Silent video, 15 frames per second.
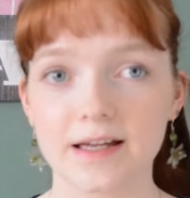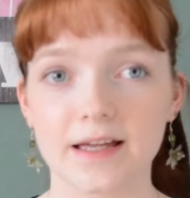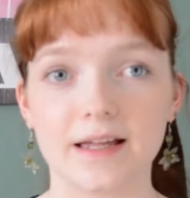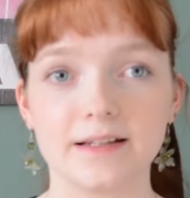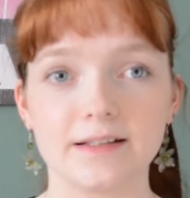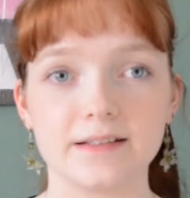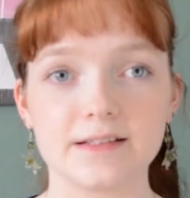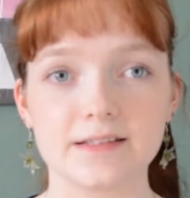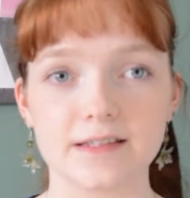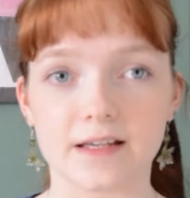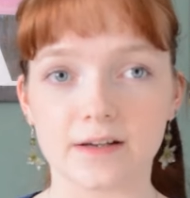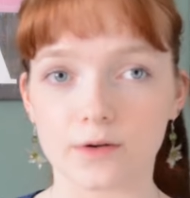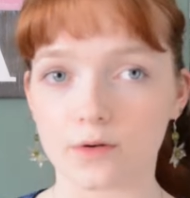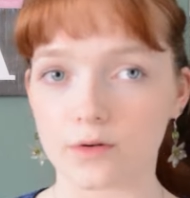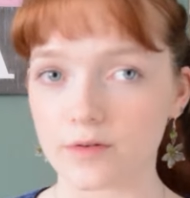and it is the
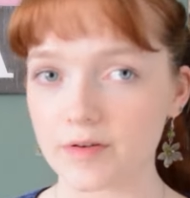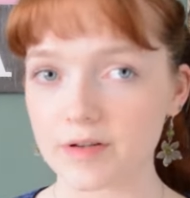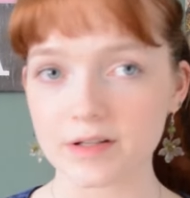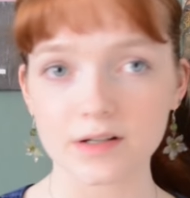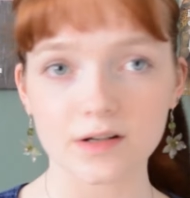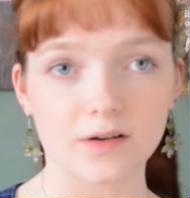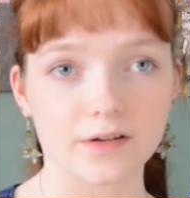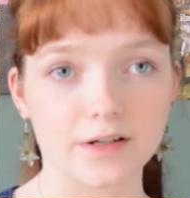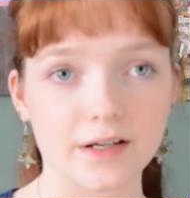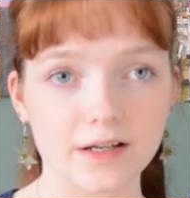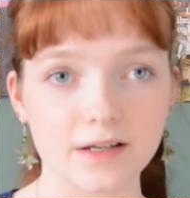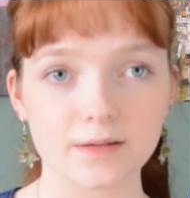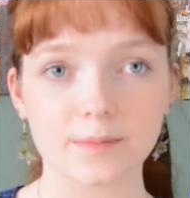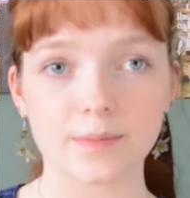Corn cardigan